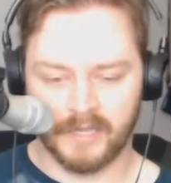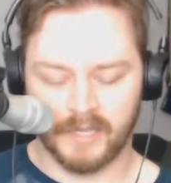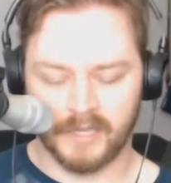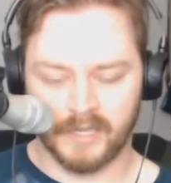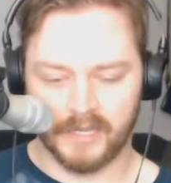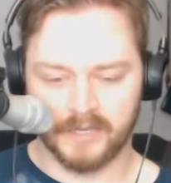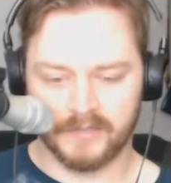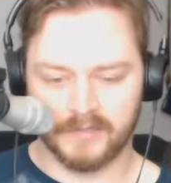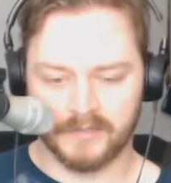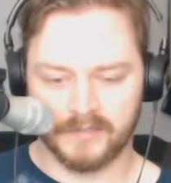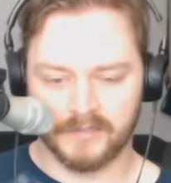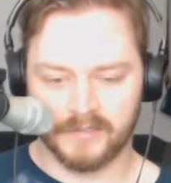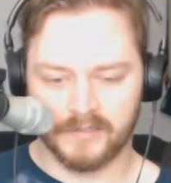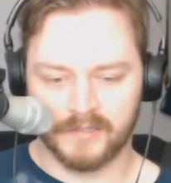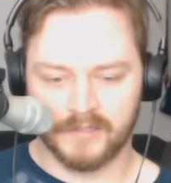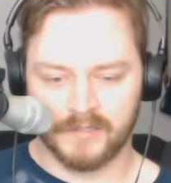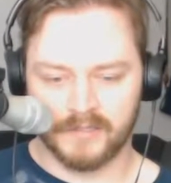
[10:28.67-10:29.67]
And
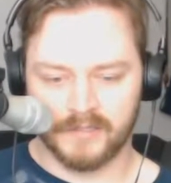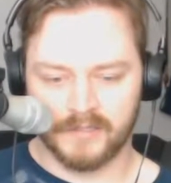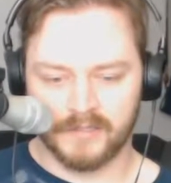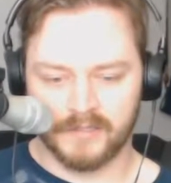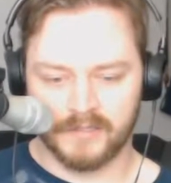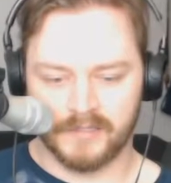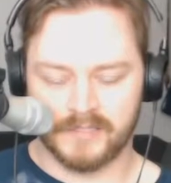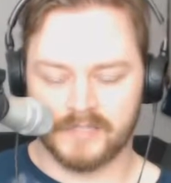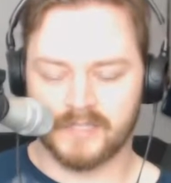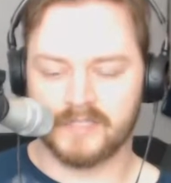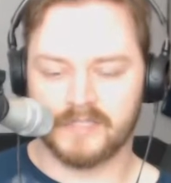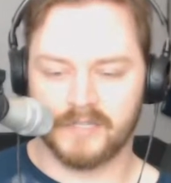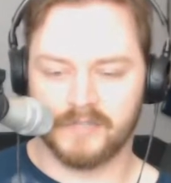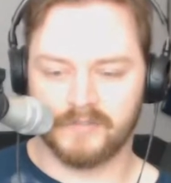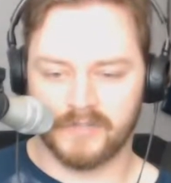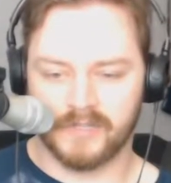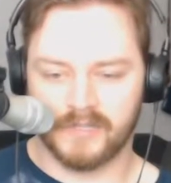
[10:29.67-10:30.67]
this
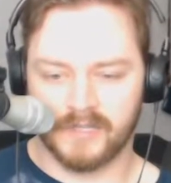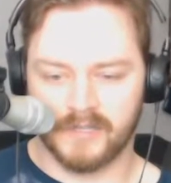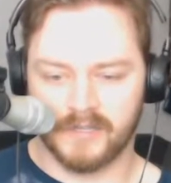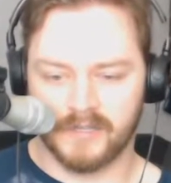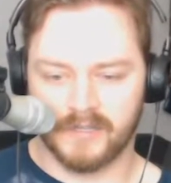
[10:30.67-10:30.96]
isn't even